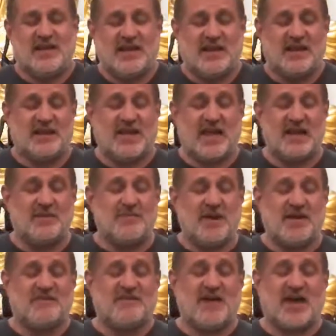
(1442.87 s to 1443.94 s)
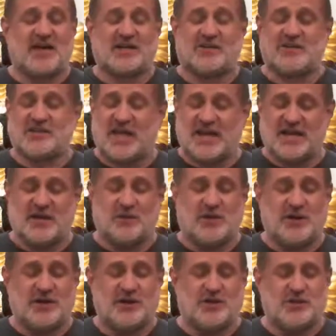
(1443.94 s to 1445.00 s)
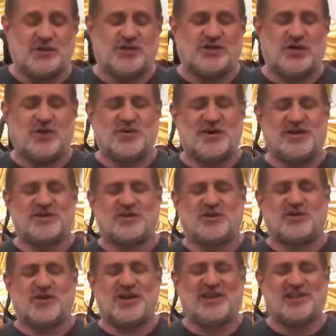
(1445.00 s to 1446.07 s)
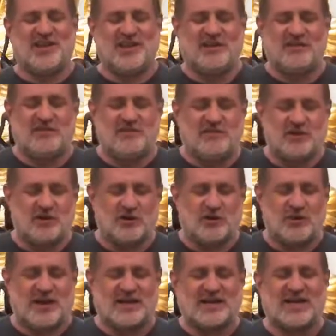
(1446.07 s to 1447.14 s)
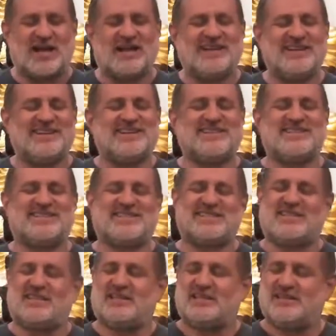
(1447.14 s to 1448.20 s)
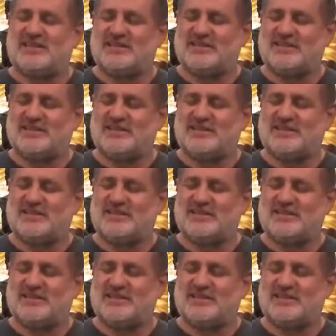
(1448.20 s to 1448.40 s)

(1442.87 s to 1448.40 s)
And again, a benefactor is anyone who has shown us great love or great kindness.